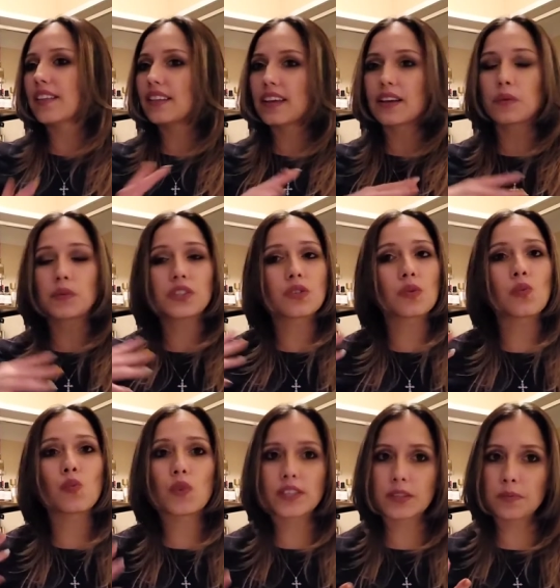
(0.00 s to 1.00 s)
It was a
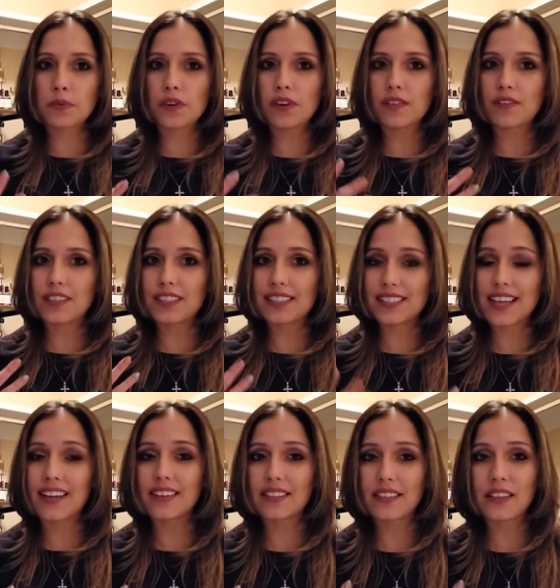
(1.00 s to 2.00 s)
whisper of the
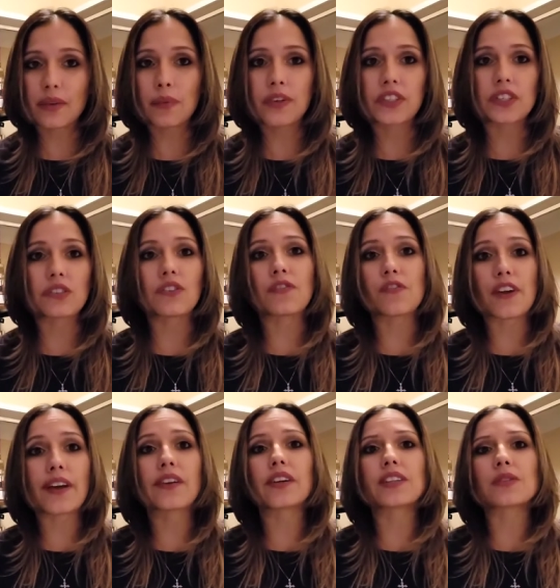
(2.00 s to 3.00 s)
scent the original
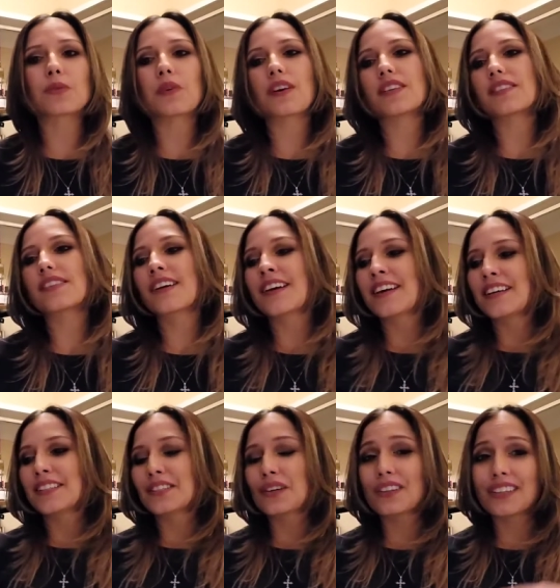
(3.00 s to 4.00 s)
fragrance was.
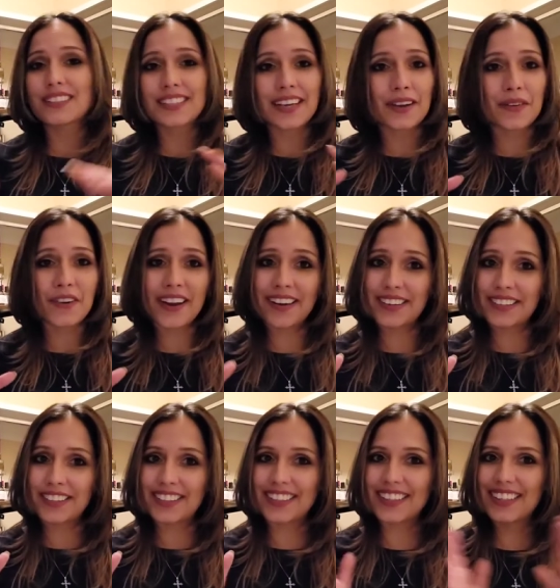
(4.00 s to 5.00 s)
So let's get right
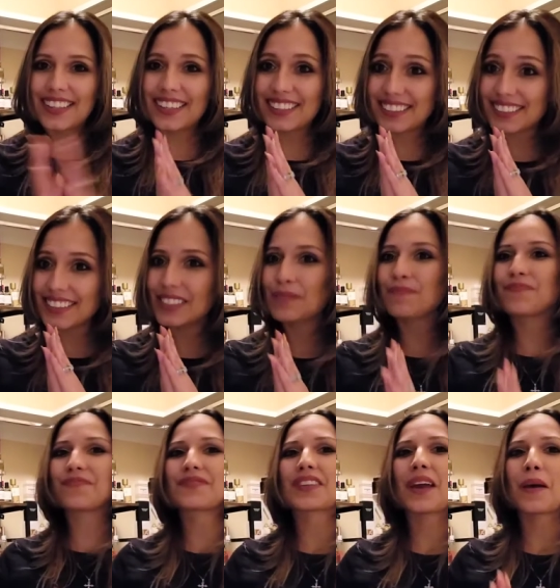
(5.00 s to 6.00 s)
into this.
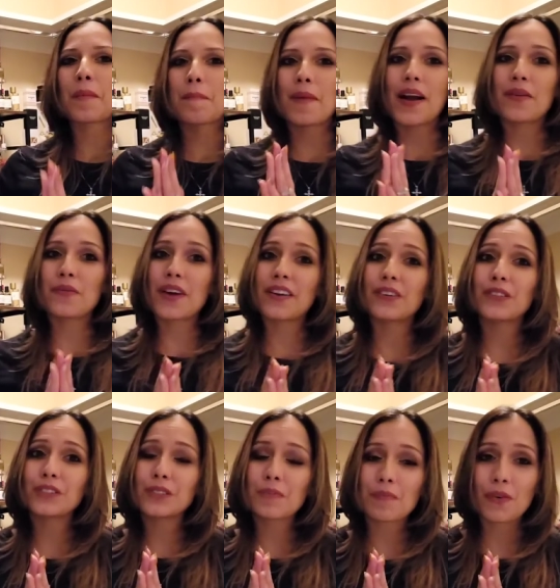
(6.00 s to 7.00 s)

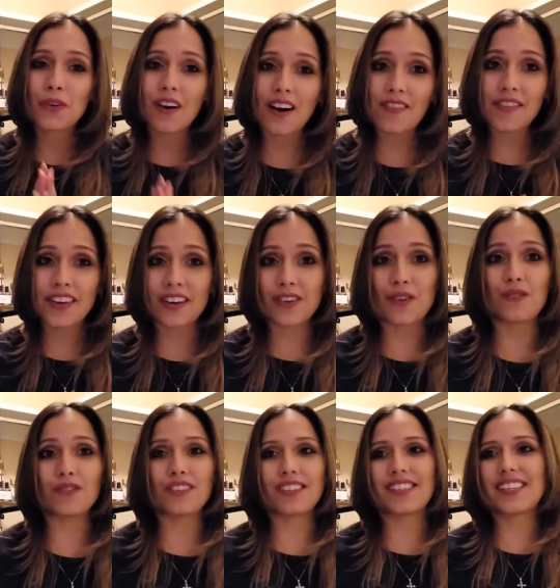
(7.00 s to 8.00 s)
Redos Mojave
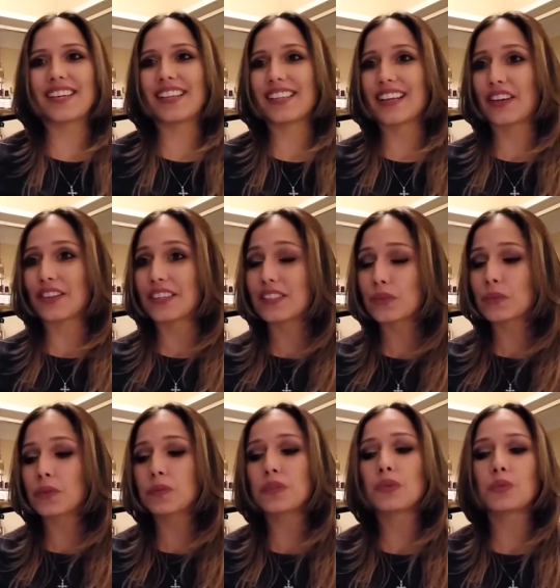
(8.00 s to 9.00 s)
Ghost. Now this
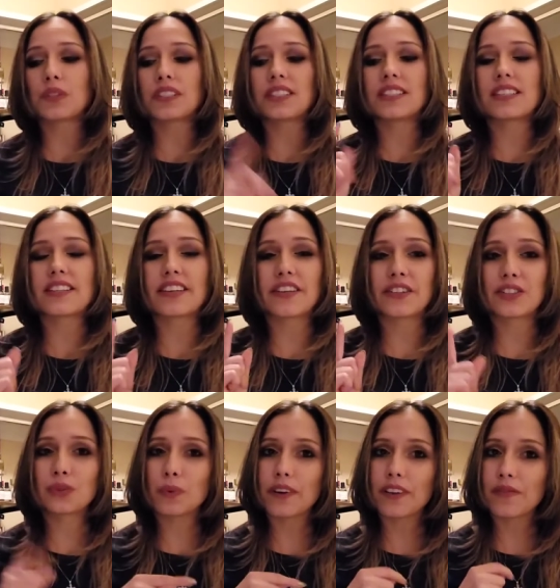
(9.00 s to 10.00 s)
one was released in the year
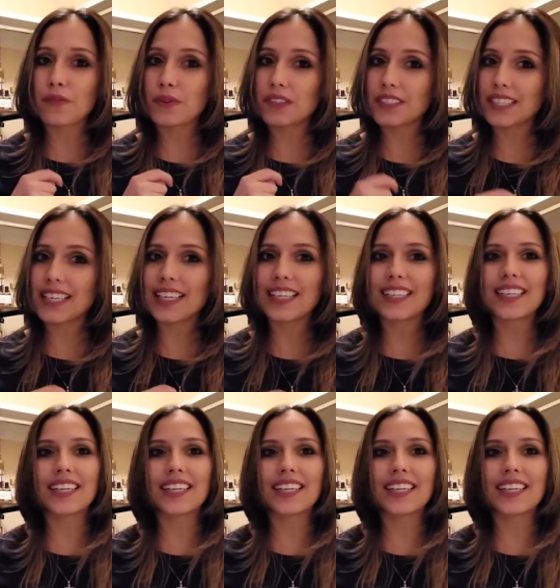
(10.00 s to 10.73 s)
2014.